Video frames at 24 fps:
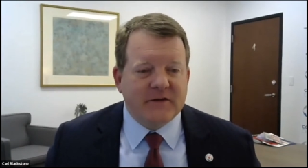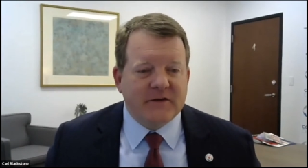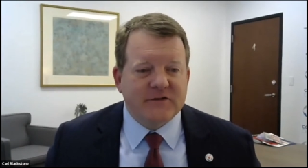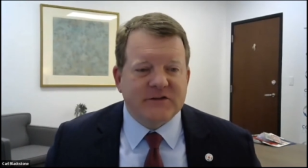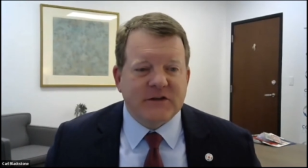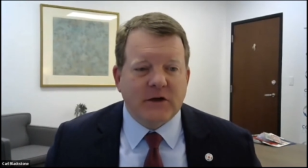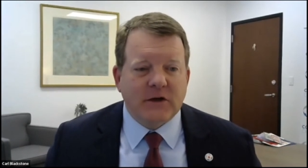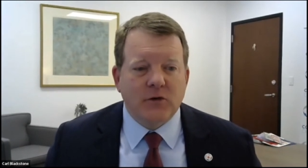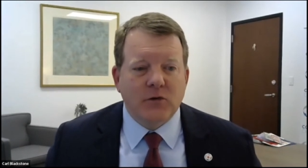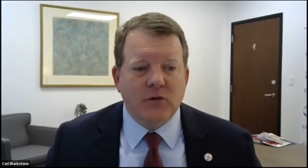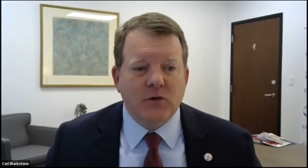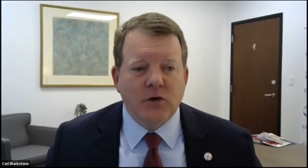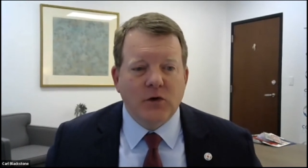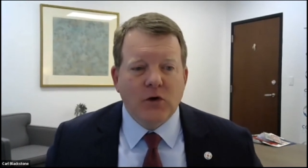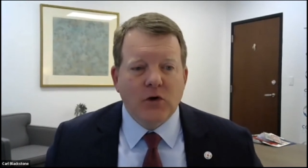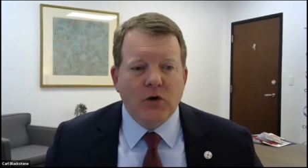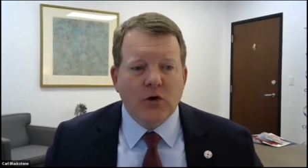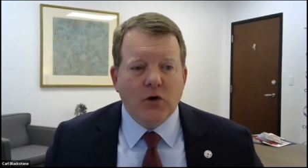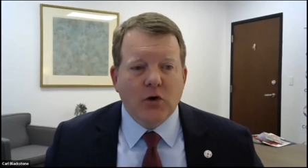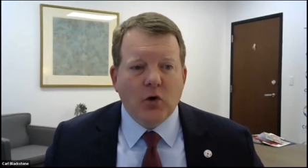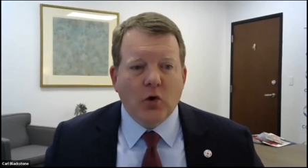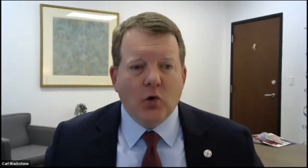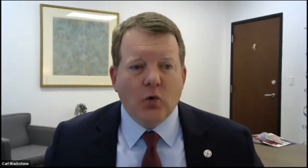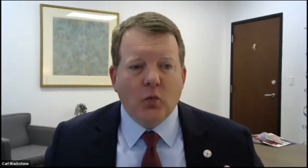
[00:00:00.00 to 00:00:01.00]
So
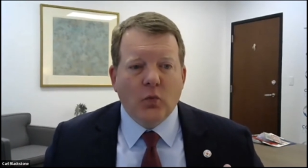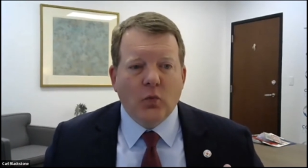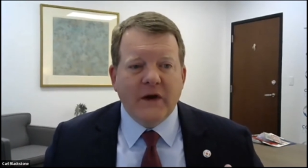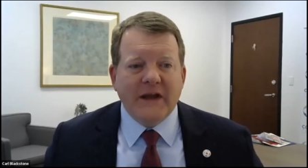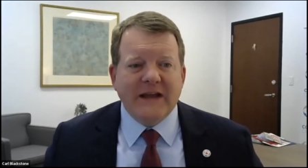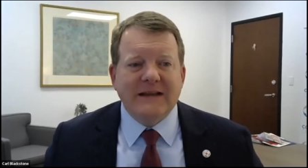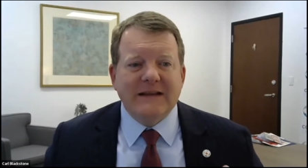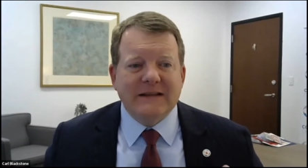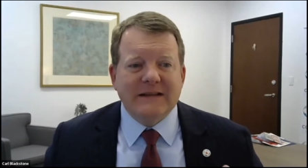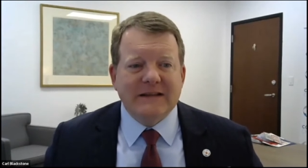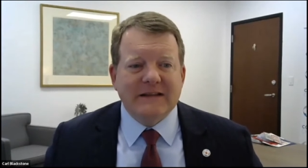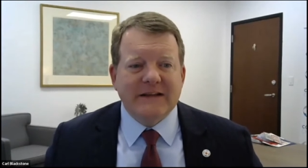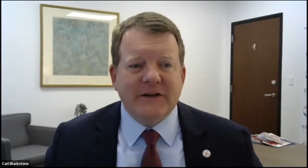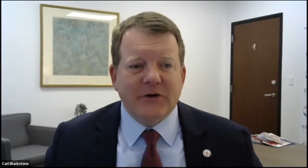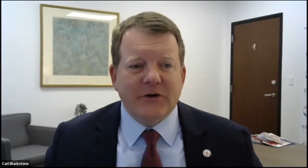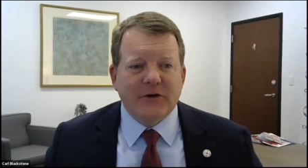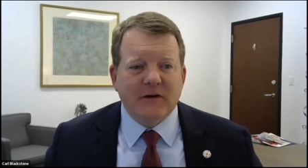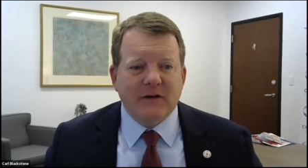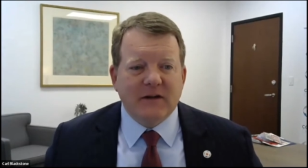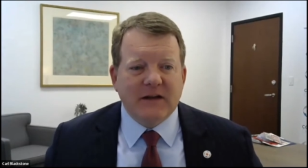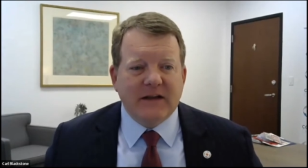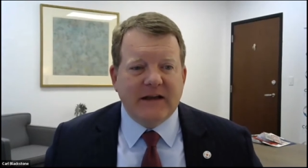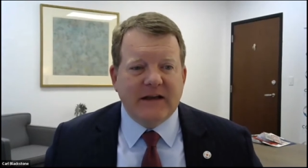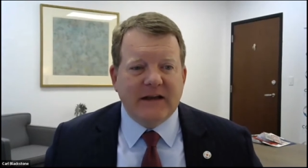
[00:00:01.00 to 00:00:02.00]
we
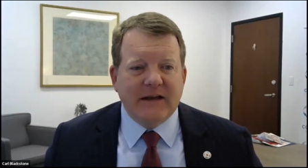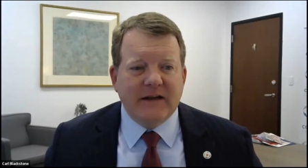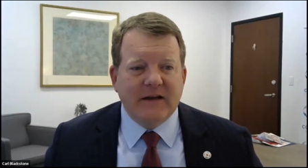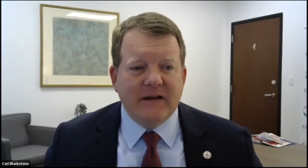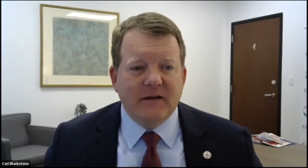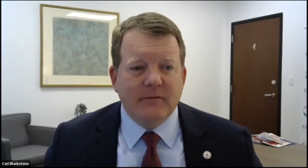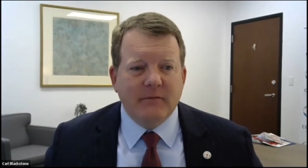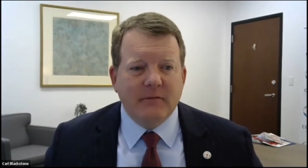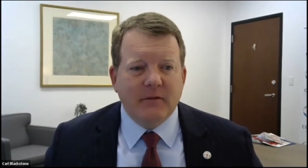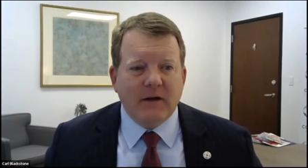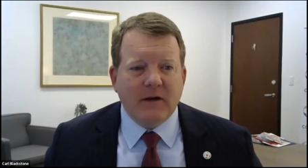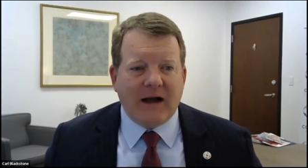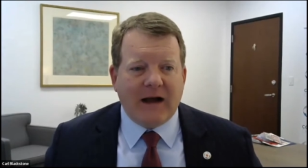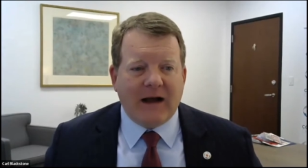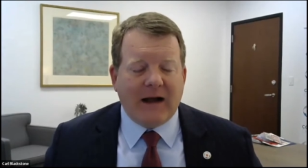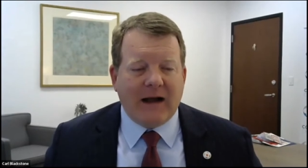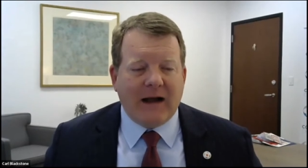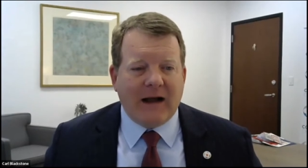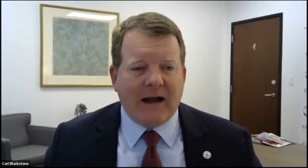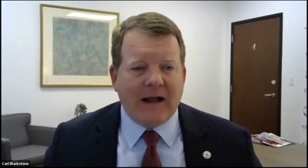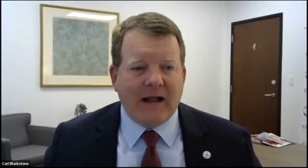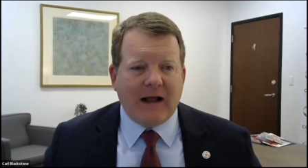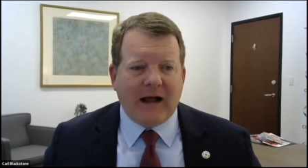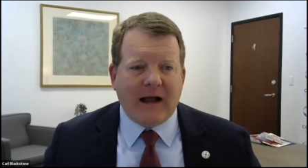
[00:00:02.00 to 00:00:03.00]
literally,
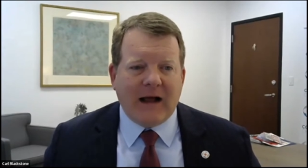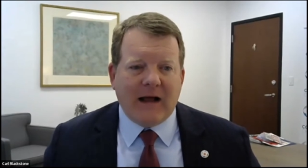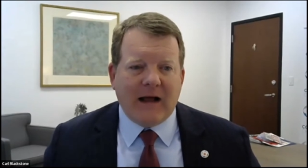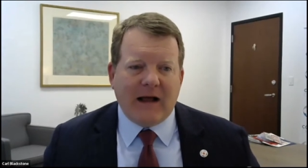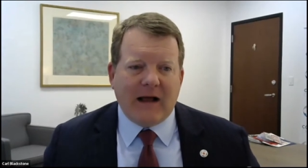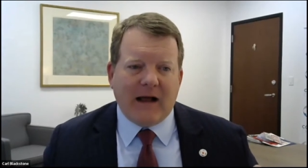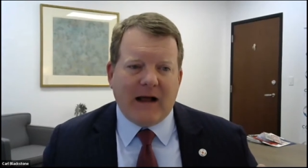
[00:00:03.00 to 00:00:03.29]
I, I,